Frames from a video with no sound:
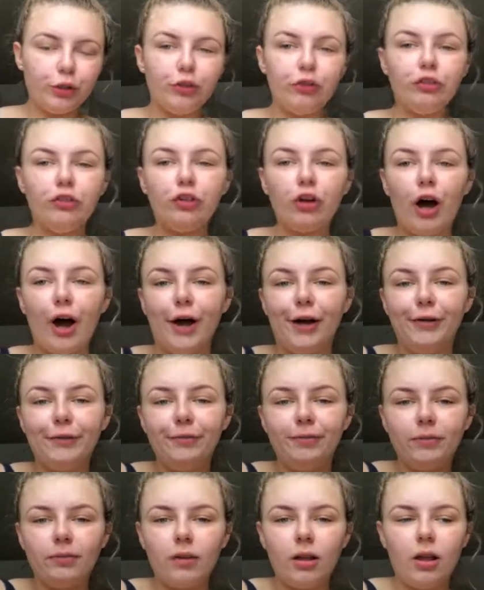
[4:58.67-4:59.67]
So,
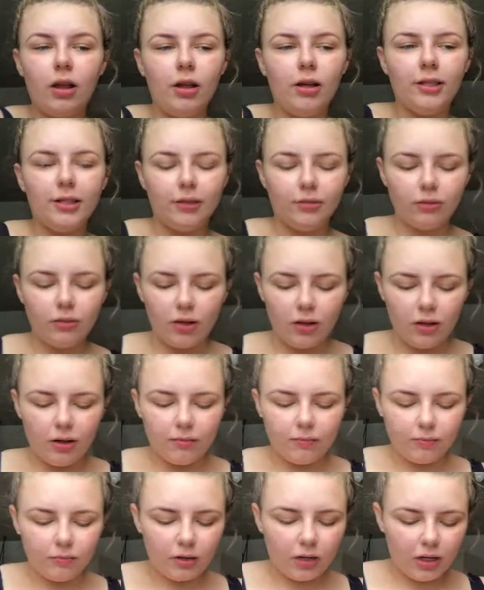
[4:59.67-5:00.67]

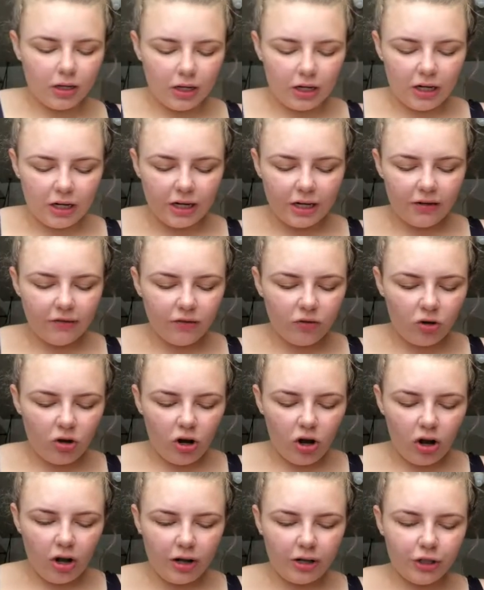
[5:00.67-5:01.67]
I've
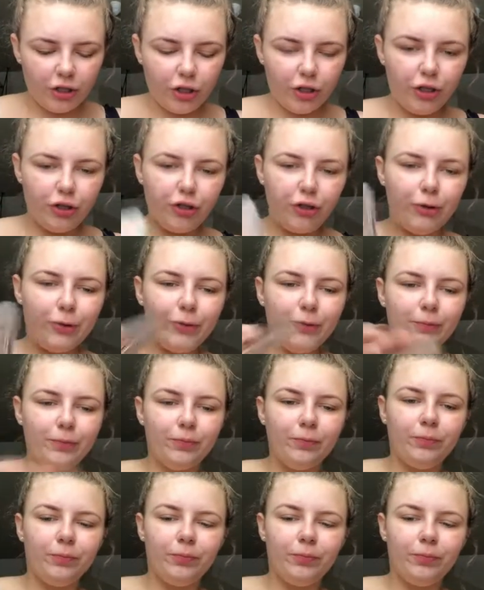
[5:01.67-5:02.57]
got a new